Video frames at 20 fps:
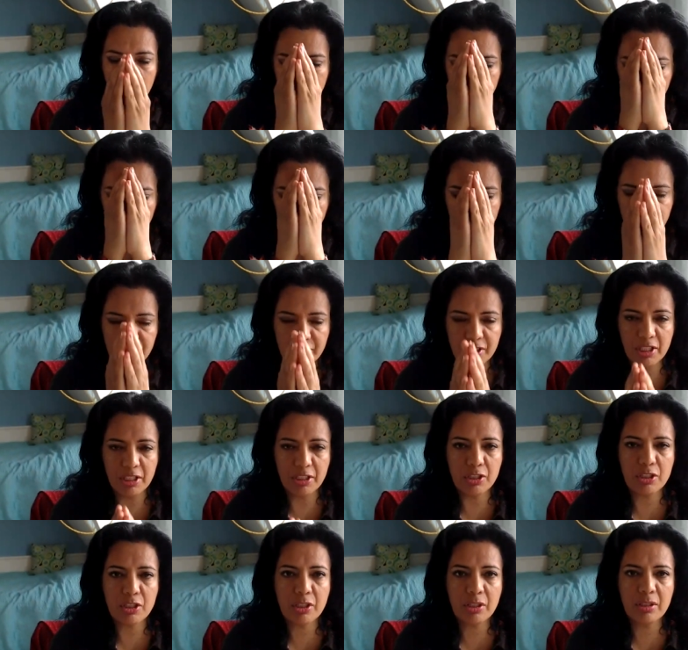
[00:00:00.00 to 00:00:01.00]
and your
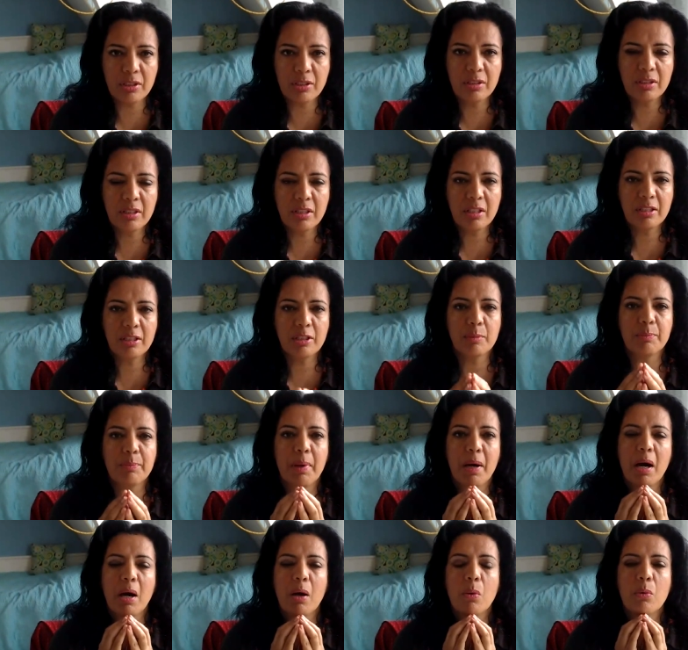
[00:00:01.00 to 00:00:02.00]
intention the
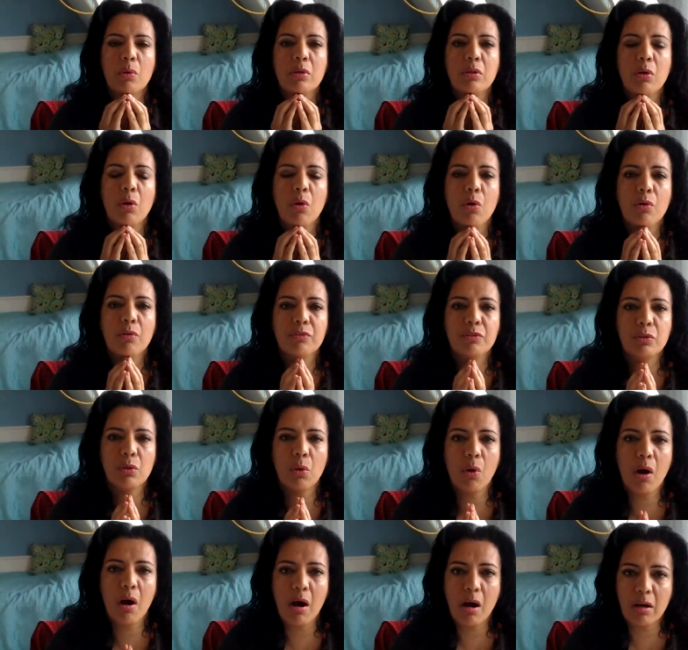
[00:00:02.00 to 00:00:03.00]
power of
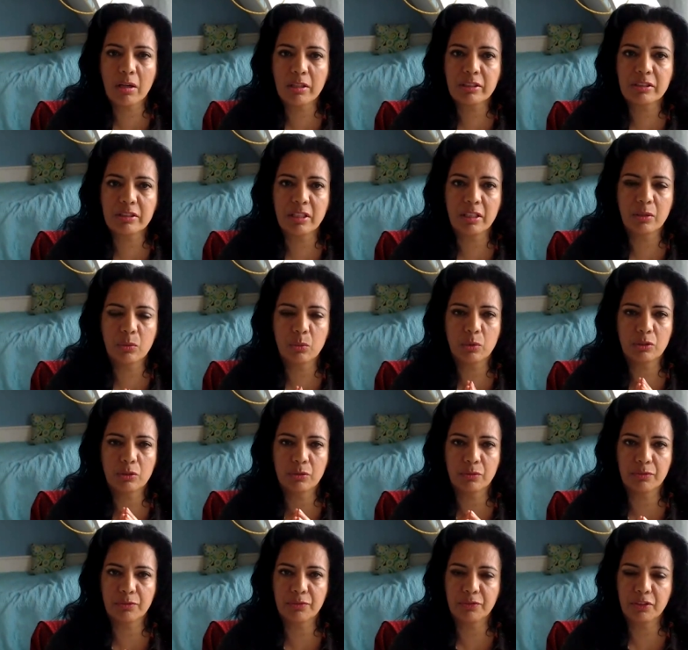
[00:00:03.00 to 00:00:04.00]
your heart and
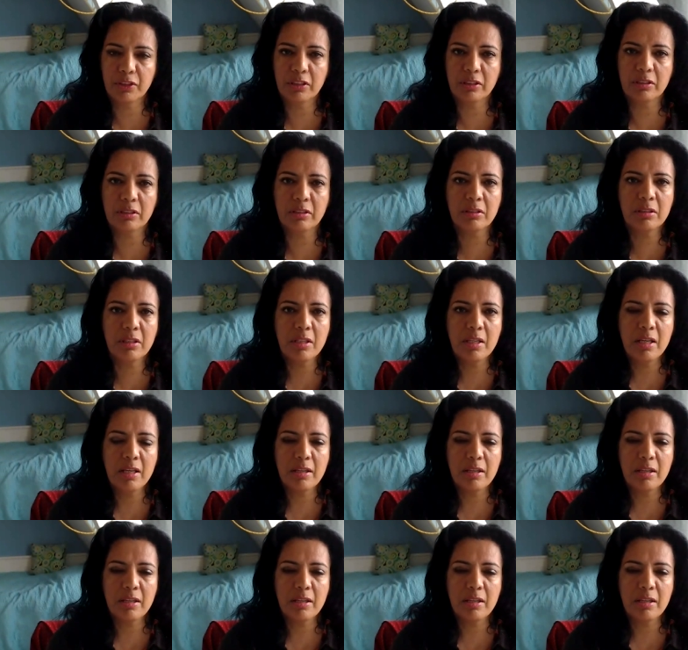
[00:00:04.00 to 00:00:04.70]
what you feel,